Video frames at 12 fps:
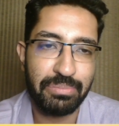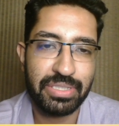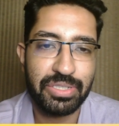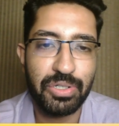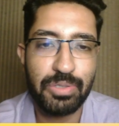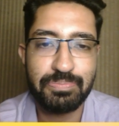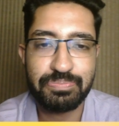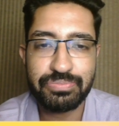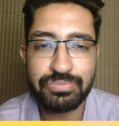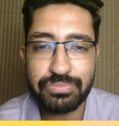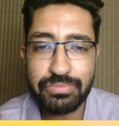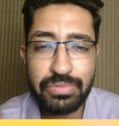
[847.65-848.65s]
So
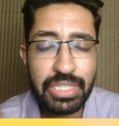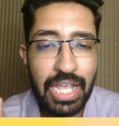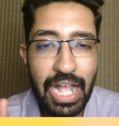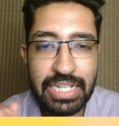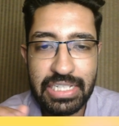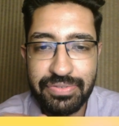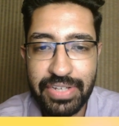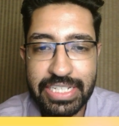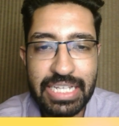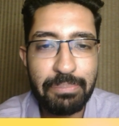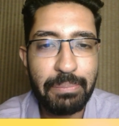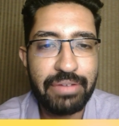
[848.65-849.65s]
I'll just finish
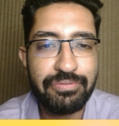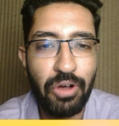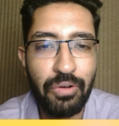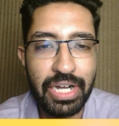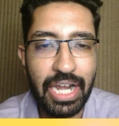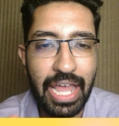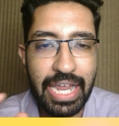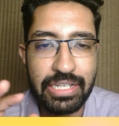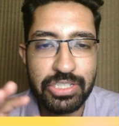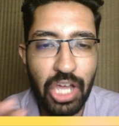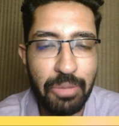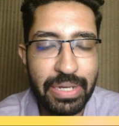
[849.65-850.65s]
up my forward
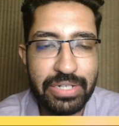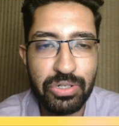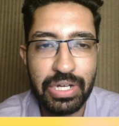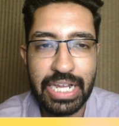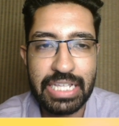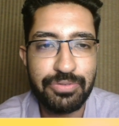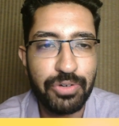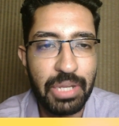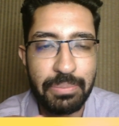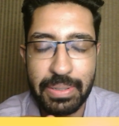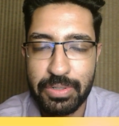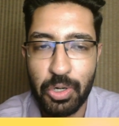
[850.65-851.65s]
line. João Pedro against
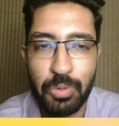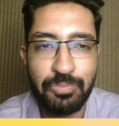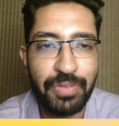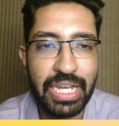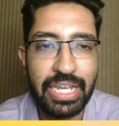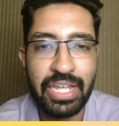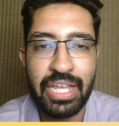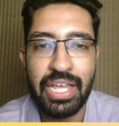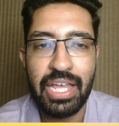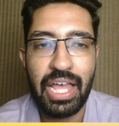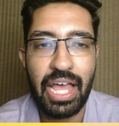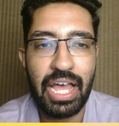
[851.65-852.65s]
Fulham at home. Very
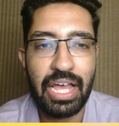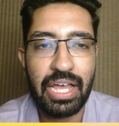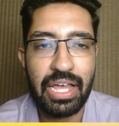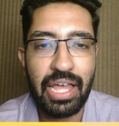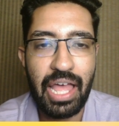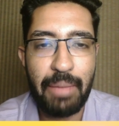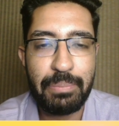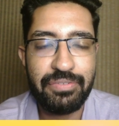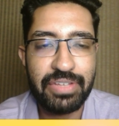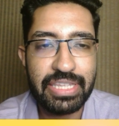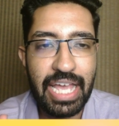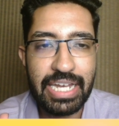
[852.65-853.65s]
happy
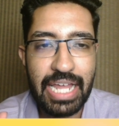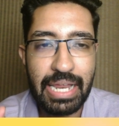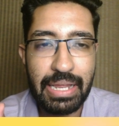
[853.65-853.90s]
with that.